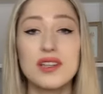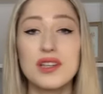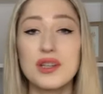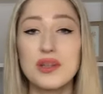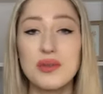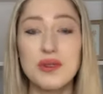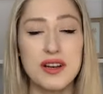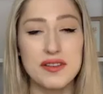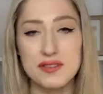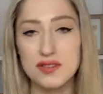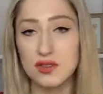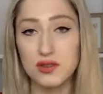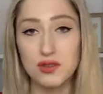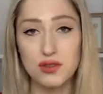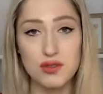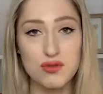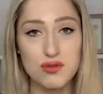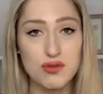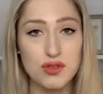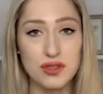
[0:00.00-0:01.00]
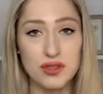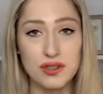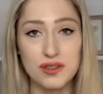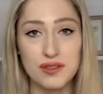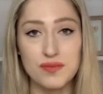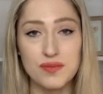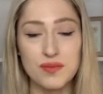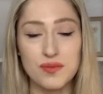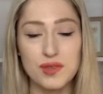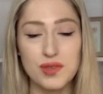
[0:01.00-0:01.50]
You have to
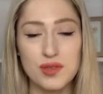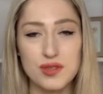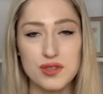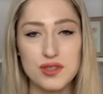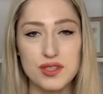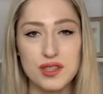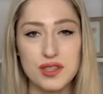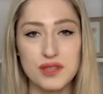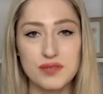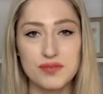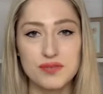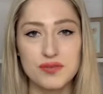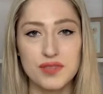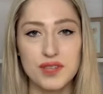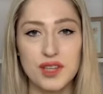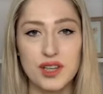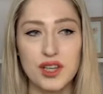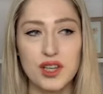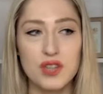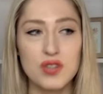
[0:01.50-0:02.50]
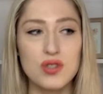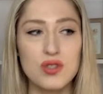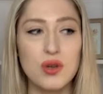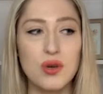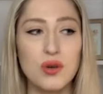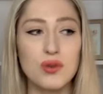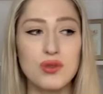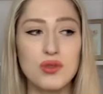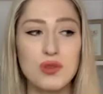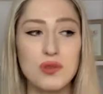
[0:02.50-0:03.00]
control, you see.
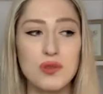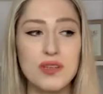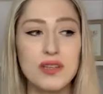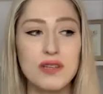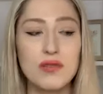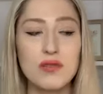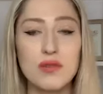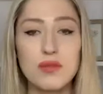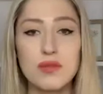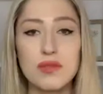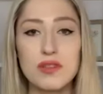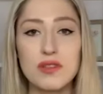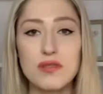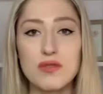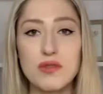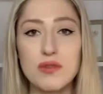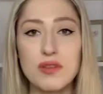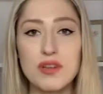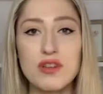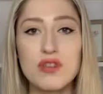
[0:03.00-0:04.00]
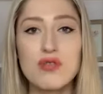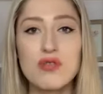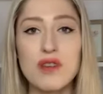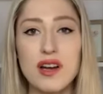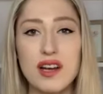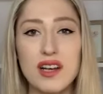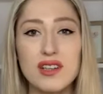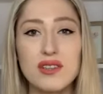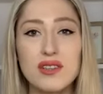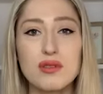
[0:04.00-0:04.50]
So many women
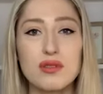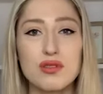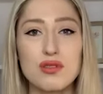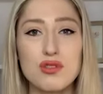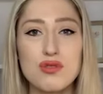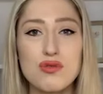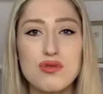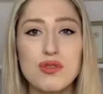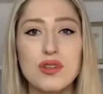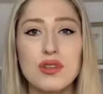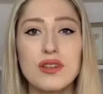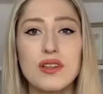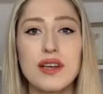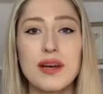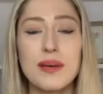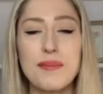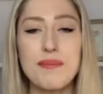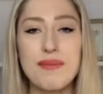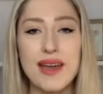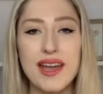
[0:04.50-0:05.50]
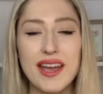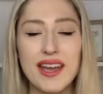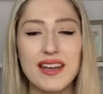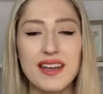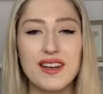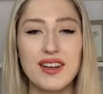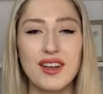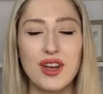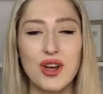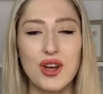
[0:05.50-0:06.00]
try to control a
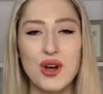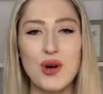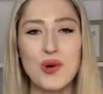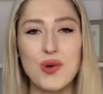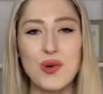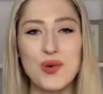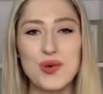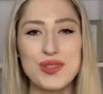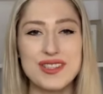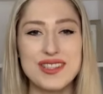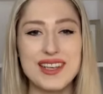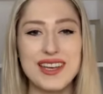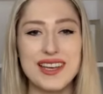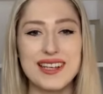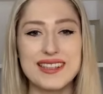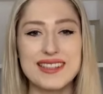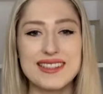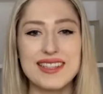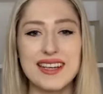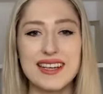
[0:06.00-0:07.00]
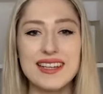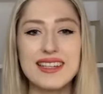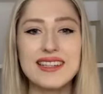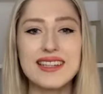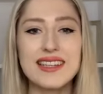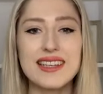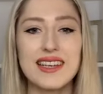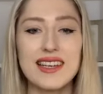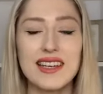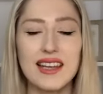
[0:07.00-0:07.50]
man who is
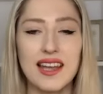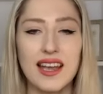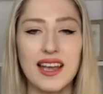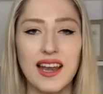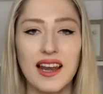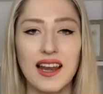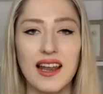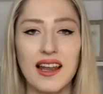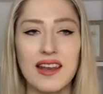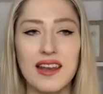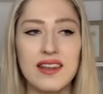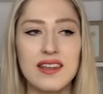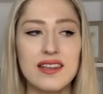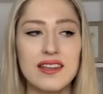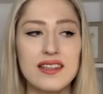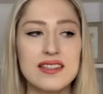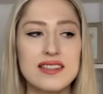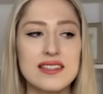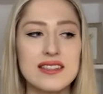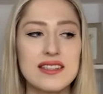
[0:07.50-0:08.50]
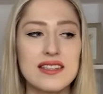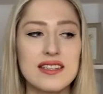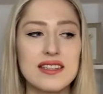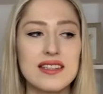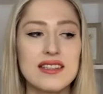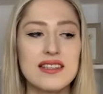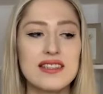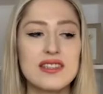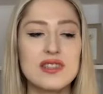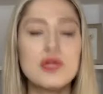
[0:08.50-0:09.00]
exciting. And then it's
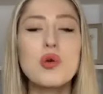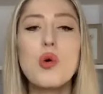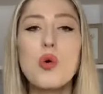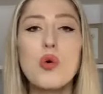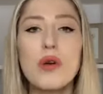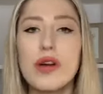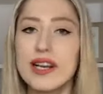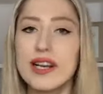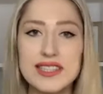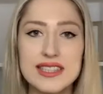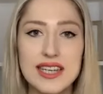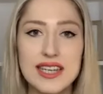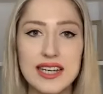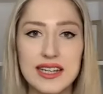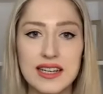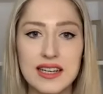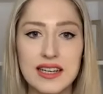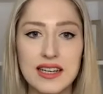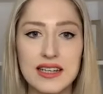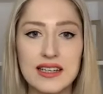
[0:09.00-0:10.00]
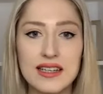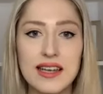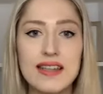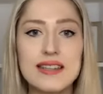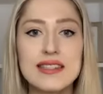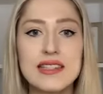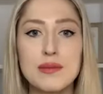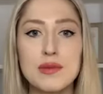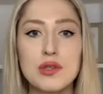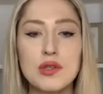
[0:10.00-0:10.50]
too exciting. It
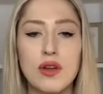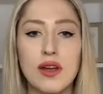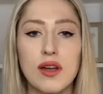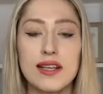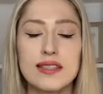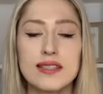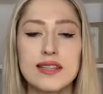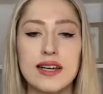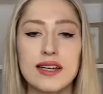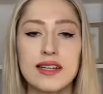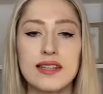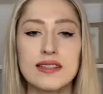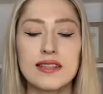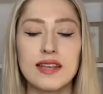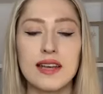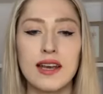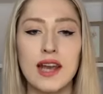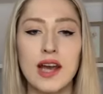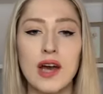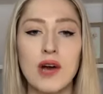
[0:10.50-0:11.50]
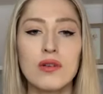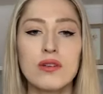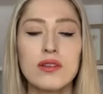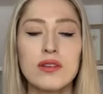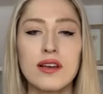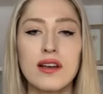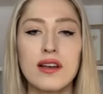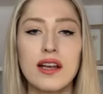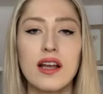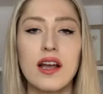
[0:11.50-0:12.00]
gets them into anxiety. And now
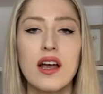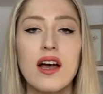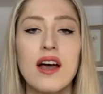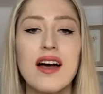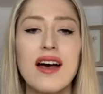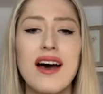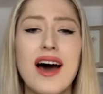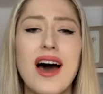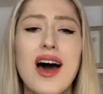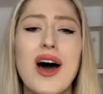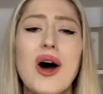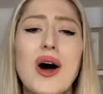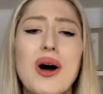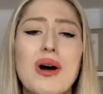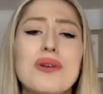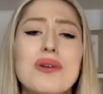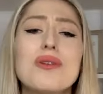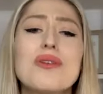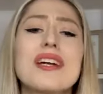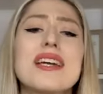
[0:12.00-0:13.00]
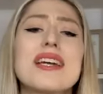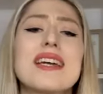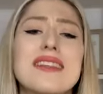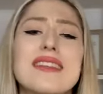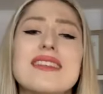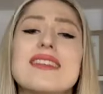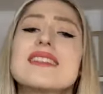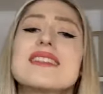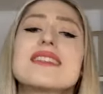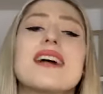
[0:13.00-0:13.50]
they're like, how do I
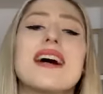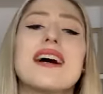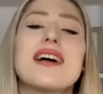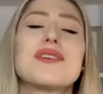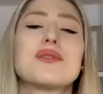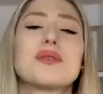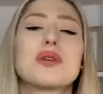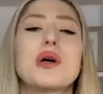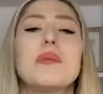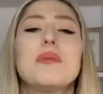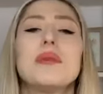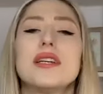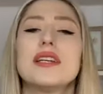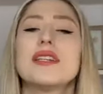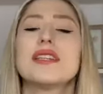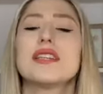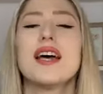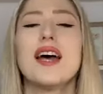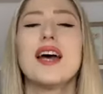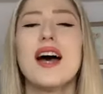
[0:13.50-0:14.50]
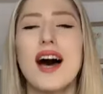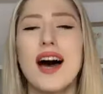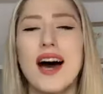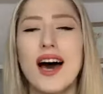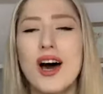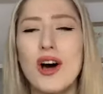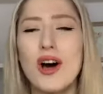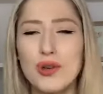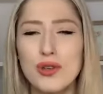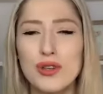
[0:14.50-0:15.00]
get this guy to commit?
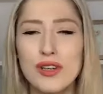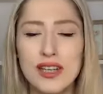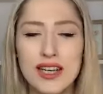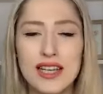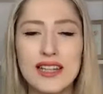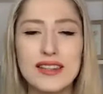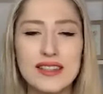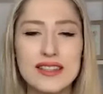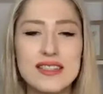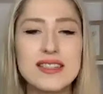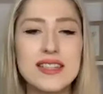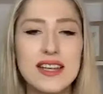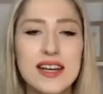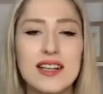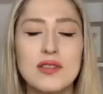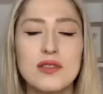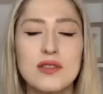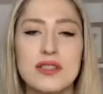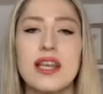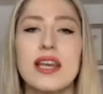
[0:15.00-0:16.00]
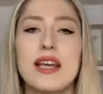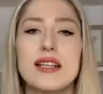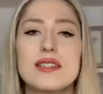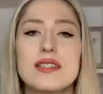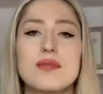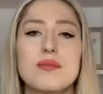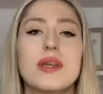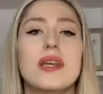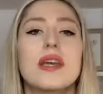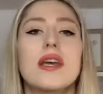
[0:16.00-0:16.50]
How do I get this guy to
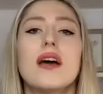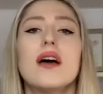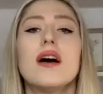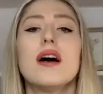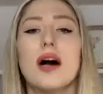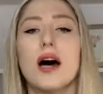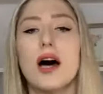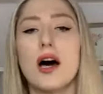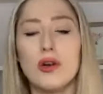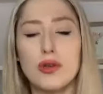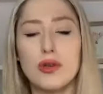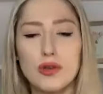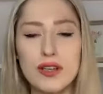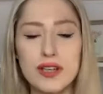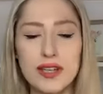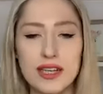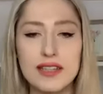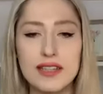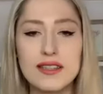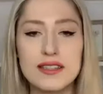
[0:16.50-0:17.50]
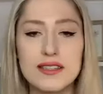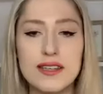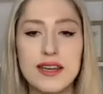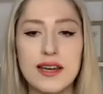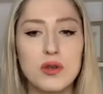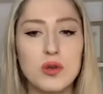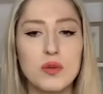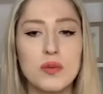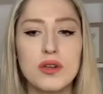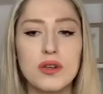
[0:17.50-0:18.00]
text me? How do I get this
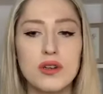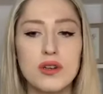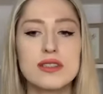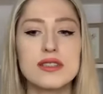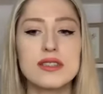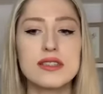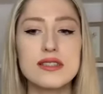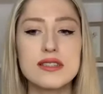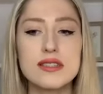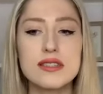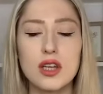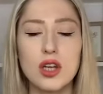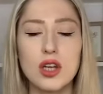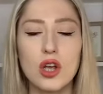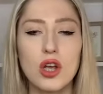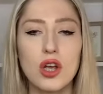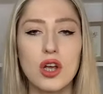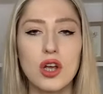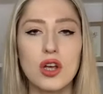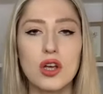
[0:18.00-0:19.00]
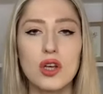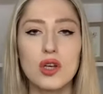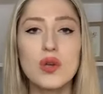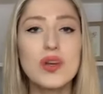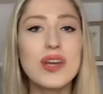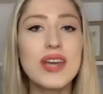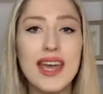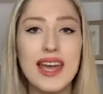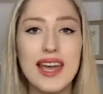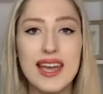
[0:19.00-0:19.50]
guy to be consistent?
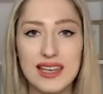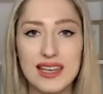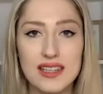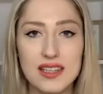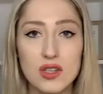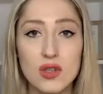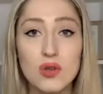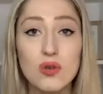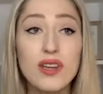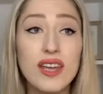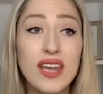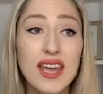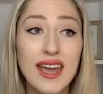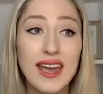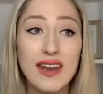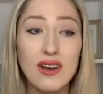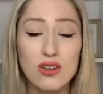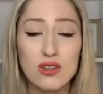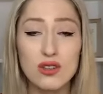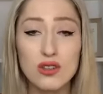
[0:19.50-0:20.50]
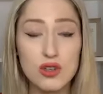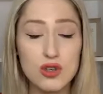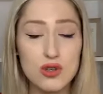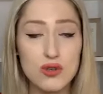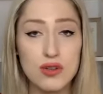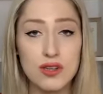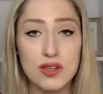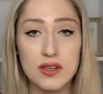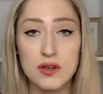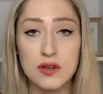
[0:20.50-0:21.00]
You can't. You cannot
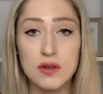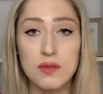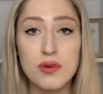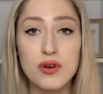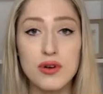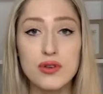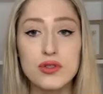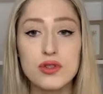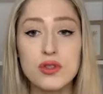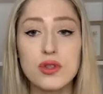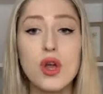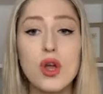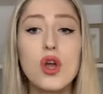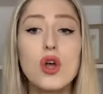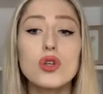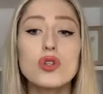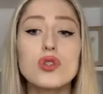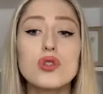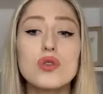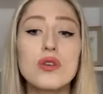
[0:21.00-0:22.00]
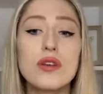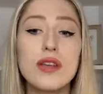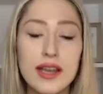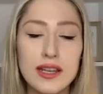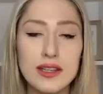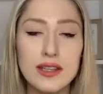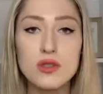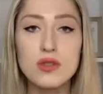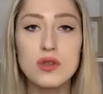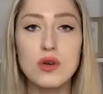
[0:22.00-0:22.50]
control another person. So
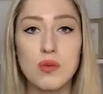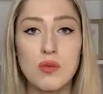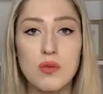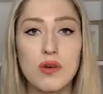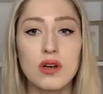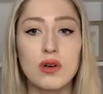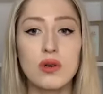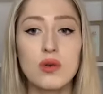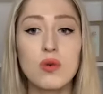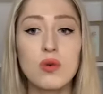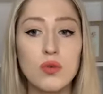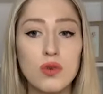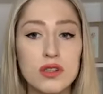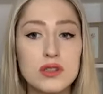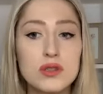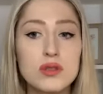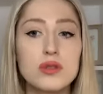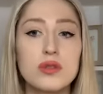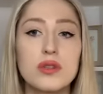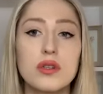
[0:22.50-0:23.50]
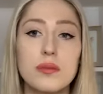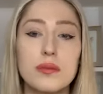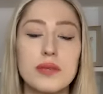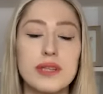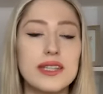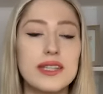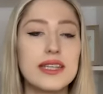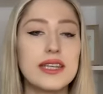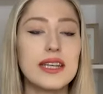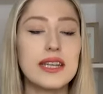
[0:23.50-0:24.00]
get someone who wants to
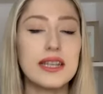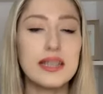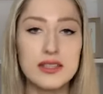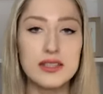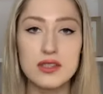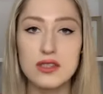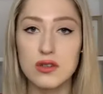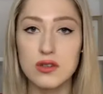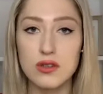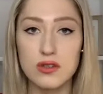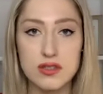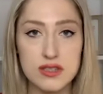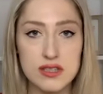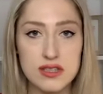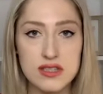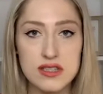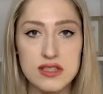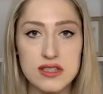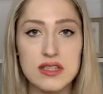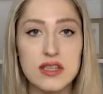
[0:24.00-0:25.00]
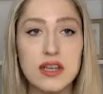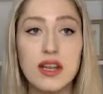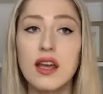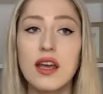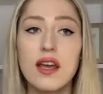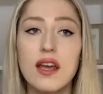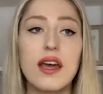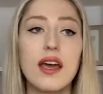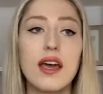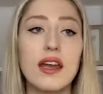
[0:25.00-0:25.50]
commit and is consistent,
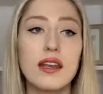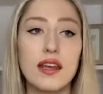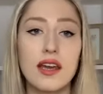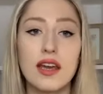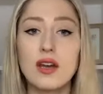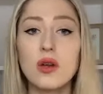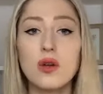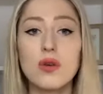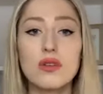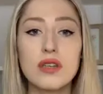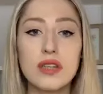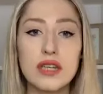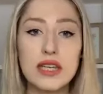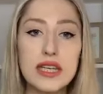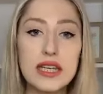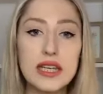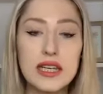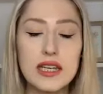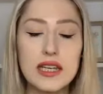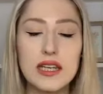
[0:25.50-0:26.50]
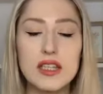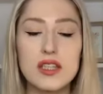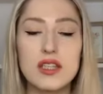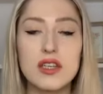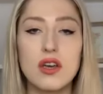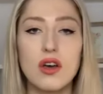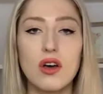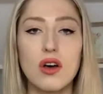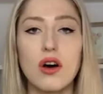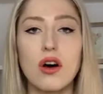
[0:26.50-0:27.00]
and get your need
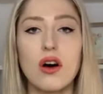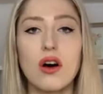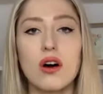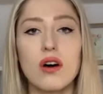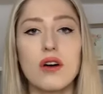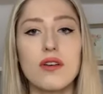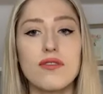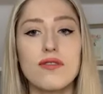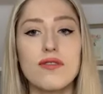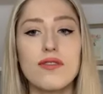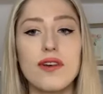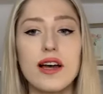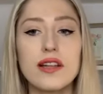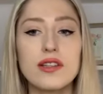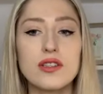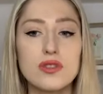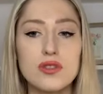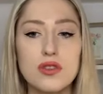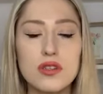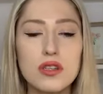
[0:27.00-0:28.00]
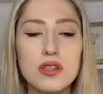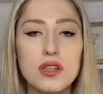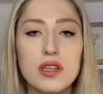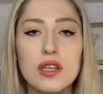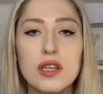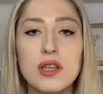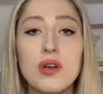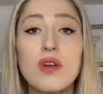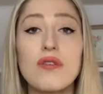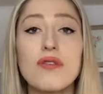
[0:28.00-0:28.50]
of
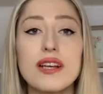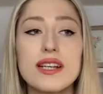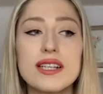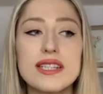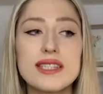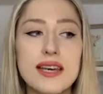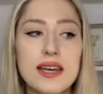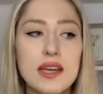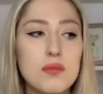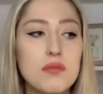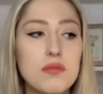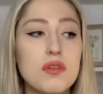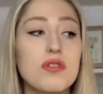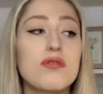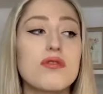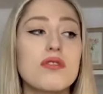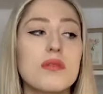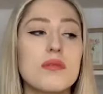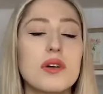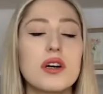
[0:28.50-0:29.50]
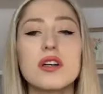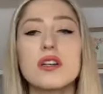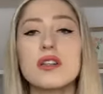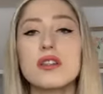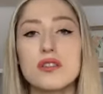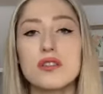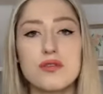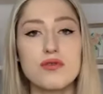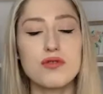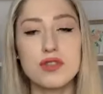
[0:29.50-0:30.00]
uncertainty, of excitement from a
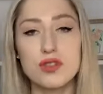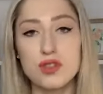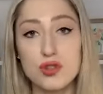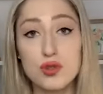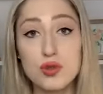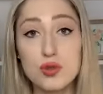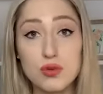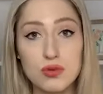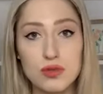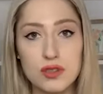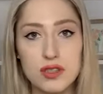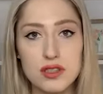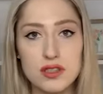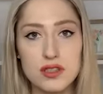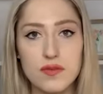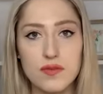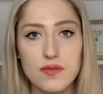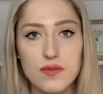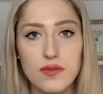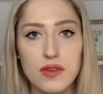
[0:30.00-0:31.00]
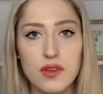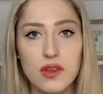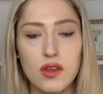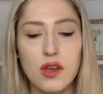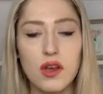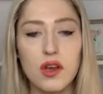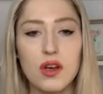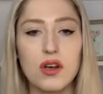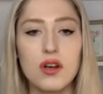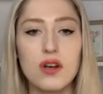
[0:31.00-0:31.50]
different source.
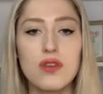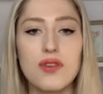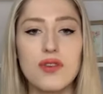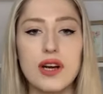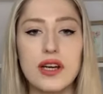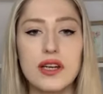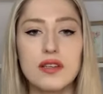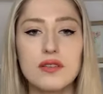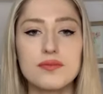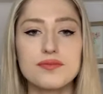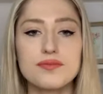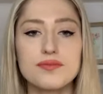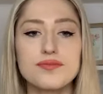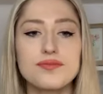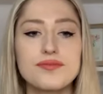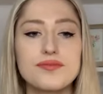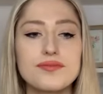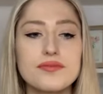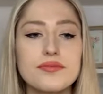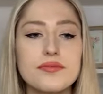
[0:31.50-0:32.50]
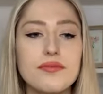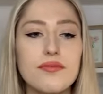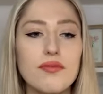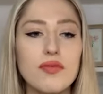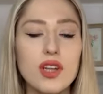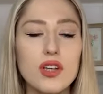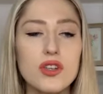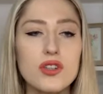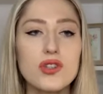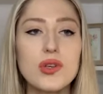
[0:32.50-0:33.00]
All right.
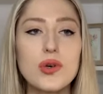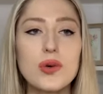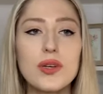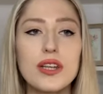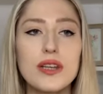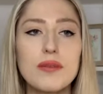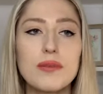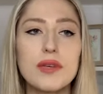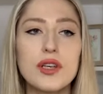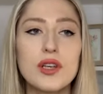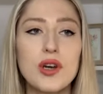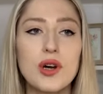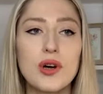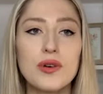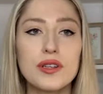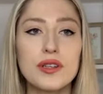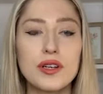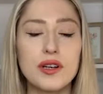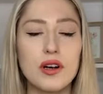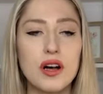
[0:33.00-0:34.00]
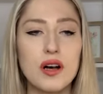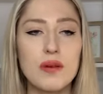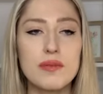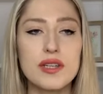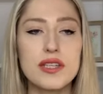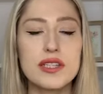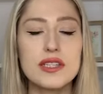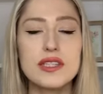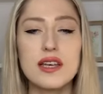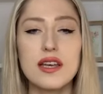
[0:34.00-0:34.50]
So let me know in the
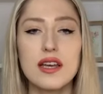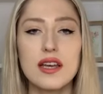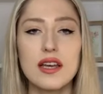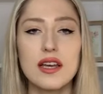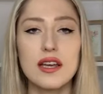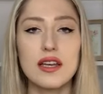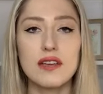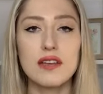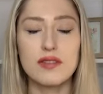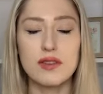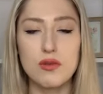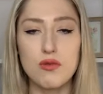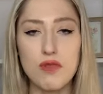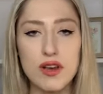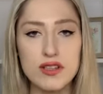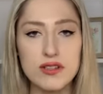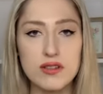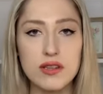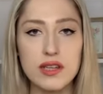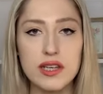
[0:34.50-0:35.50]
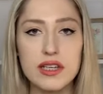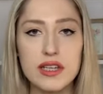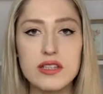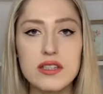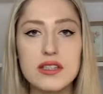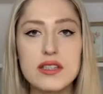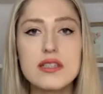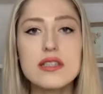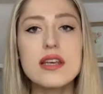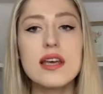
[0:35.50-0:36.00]
comments if it
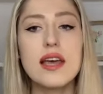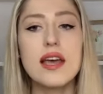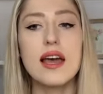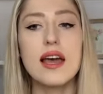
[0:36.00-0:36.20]
resonated.